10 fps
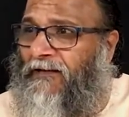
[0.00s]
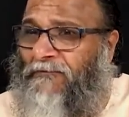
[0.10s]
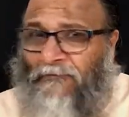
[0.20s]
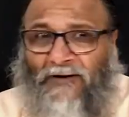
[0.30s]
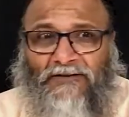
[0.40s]

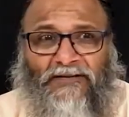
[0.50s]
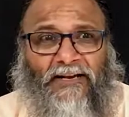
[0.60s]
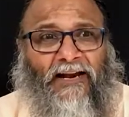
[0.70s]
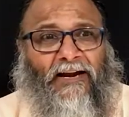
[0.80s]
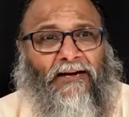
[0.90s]
is
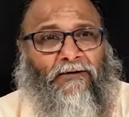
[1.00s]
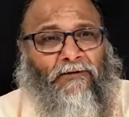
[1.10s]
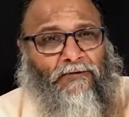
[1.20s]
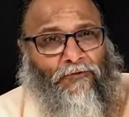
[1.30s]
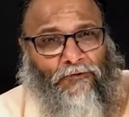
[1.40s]
functioning
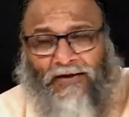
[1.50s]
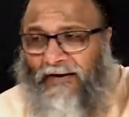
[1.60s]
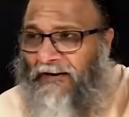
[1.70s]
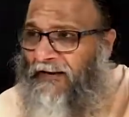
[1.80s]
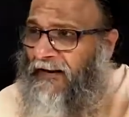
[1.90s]
at
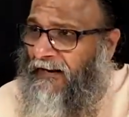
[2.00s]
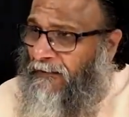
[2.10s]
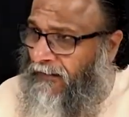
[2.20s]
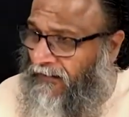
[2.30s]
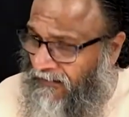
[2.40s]
totality
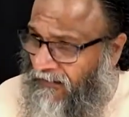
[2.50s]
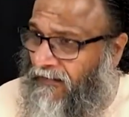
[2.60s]
and uh,